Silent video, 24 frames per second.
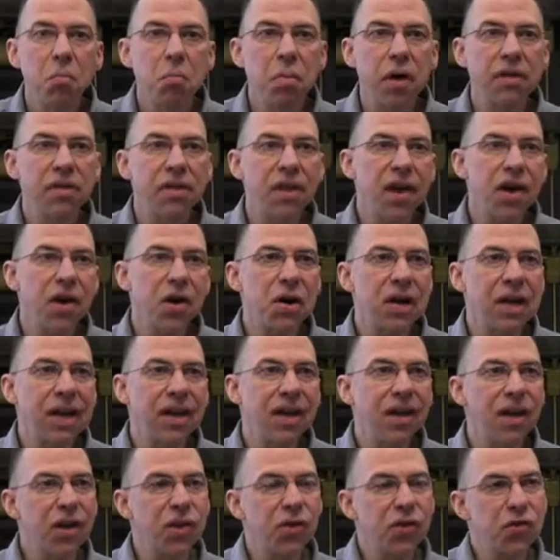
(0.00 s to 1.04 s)
but there
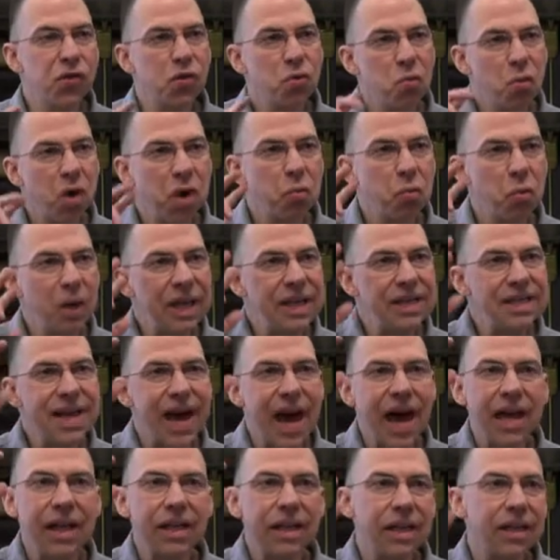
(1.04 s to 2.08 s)
is, when we
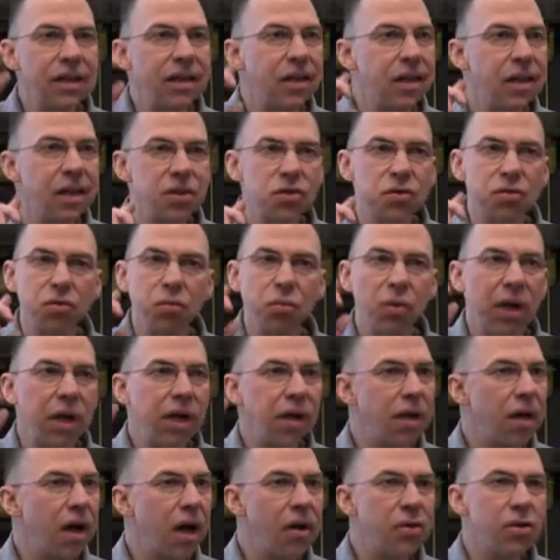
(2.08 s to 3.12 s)
dial into this, when
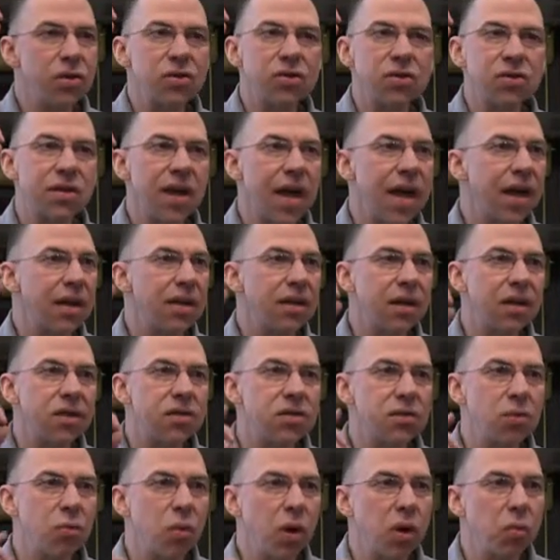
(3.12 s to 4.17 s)
we understand
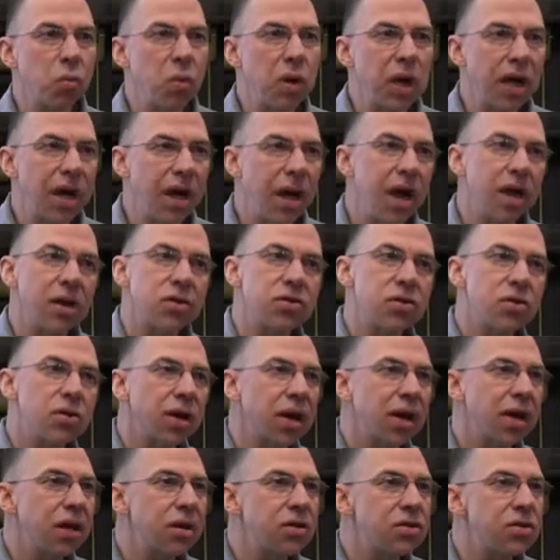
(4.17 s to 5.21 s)
this, when we enter
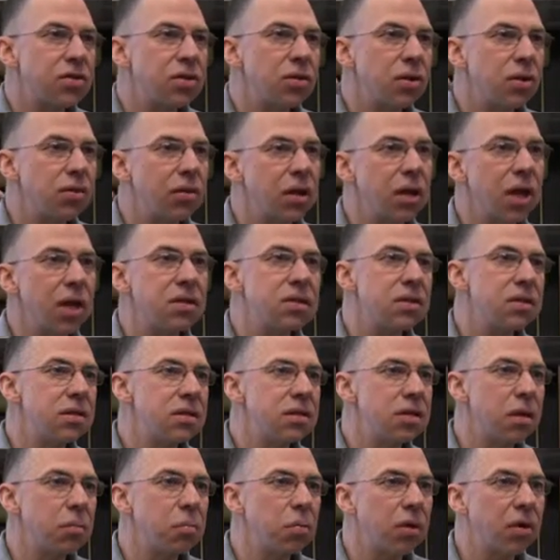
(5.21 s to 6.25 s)
into a
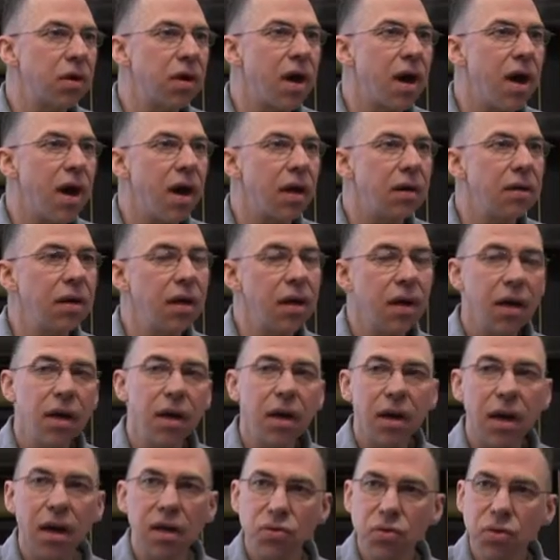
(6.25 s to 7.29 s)
relationship with God,
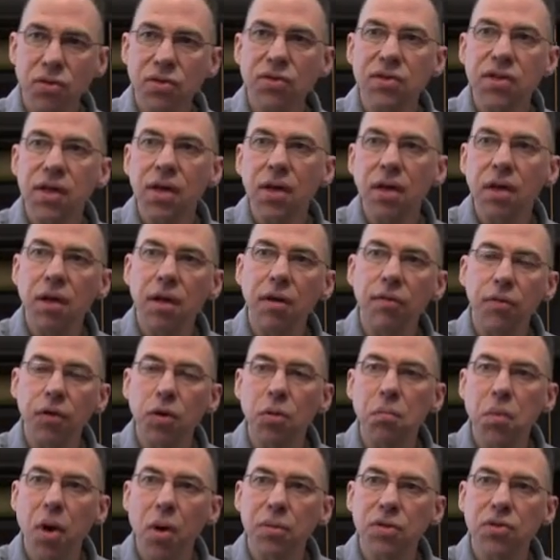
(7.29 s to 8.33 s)
as we'll see in a
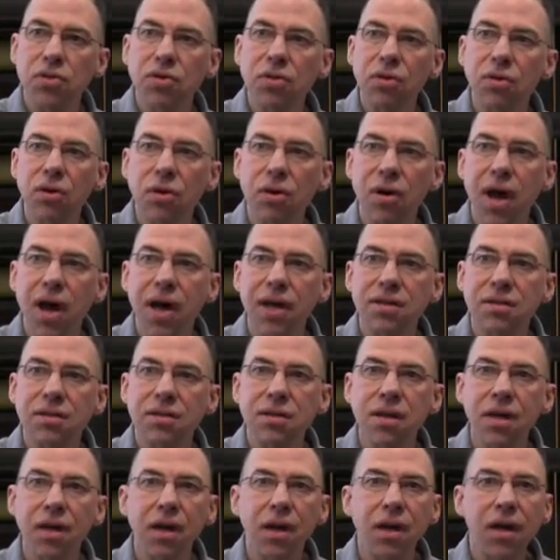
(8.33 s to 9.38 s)
few moments through
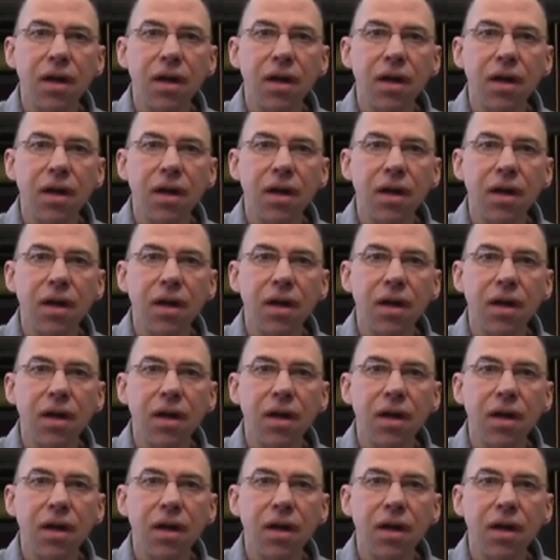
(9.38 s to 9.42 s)
Christ,